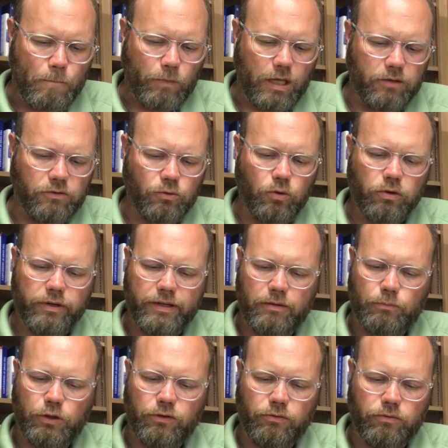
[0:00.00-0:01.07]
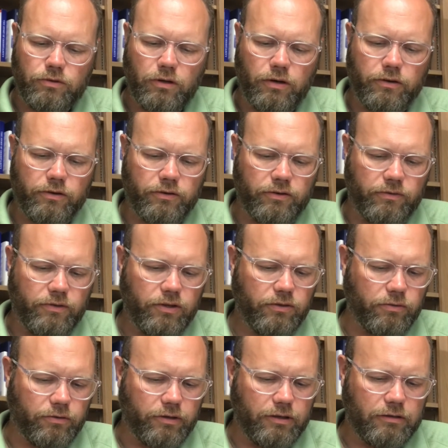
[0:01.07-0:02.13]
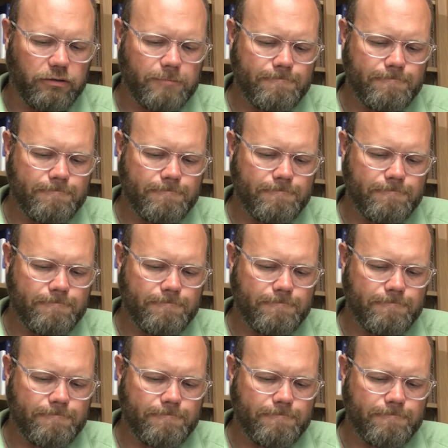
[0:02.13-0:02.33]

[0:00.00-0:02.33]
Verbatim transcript: Adore him, you daughters of Israel.